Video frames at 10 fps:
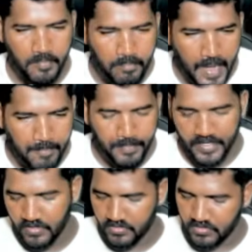
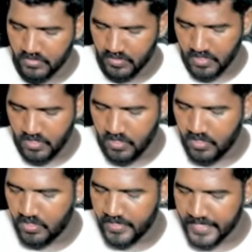mapping.
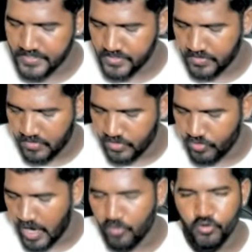Next, you
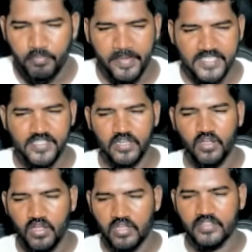have to measure
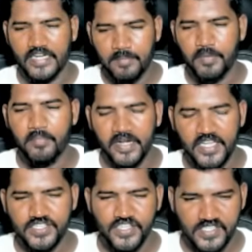that
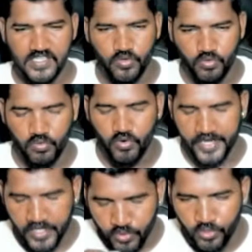implementation is
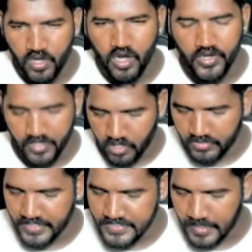going good or not.
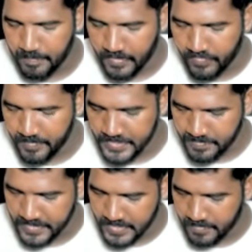That is called performance
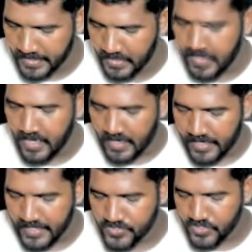measurement.
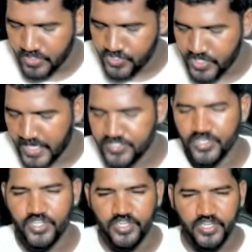Next, strategic
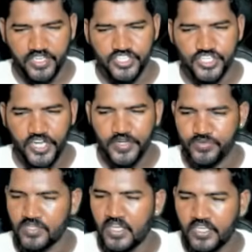initiatives.
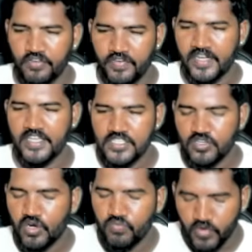If any is
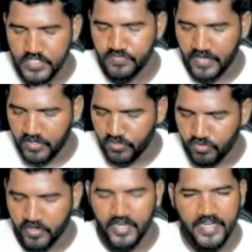not works well, you
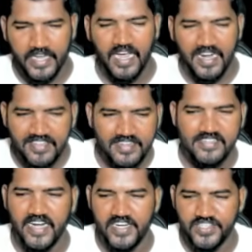can take another
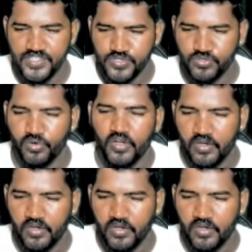strategies to